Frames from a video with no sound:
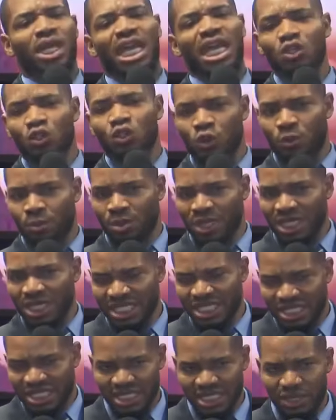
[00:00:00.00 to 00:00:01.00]
prayer you should pray
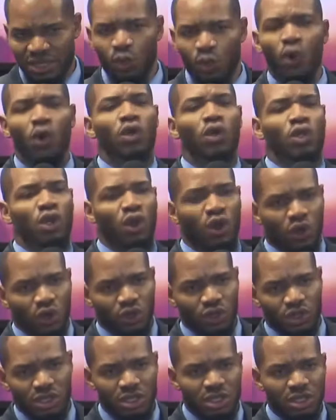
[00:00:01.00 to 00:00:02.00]
this season. Oh
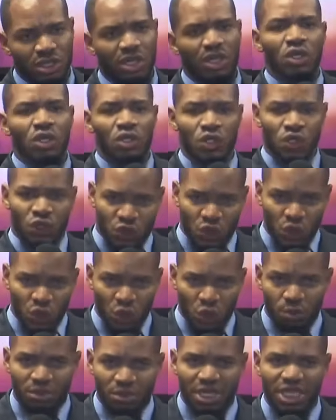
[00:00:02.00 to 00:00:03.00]
Lord,
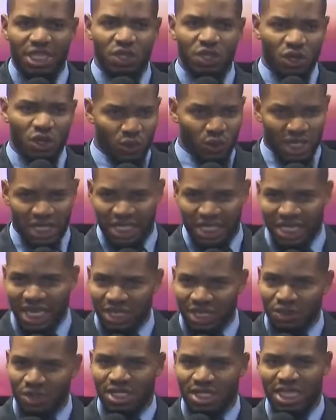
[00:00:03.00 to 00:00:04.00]
show me your way.
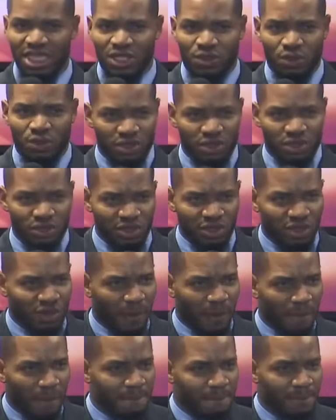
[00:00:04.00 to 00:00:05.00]
Can you say it Want to
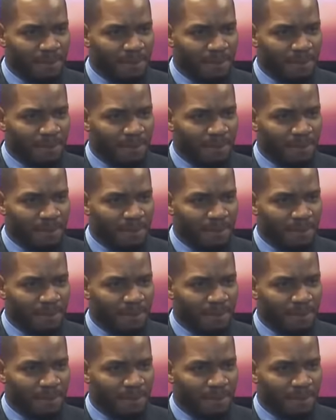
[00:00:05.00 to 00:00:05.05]
go?